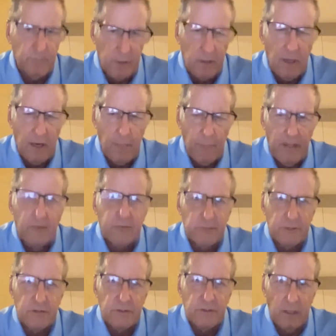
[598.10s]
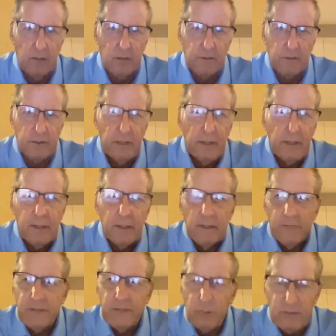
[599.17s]
compounds in cells.
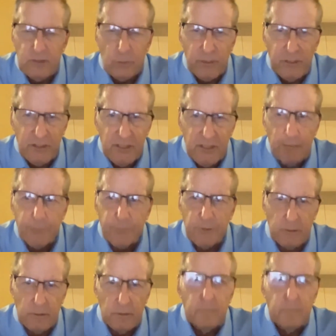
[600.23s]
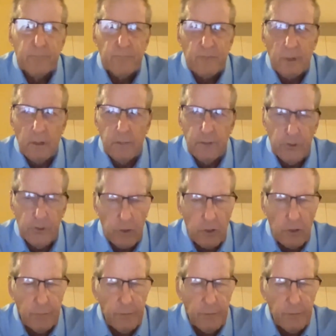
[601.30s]
There is a receptor on the
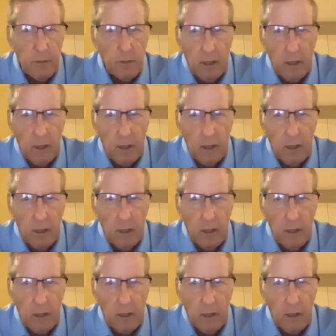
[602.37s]
terminal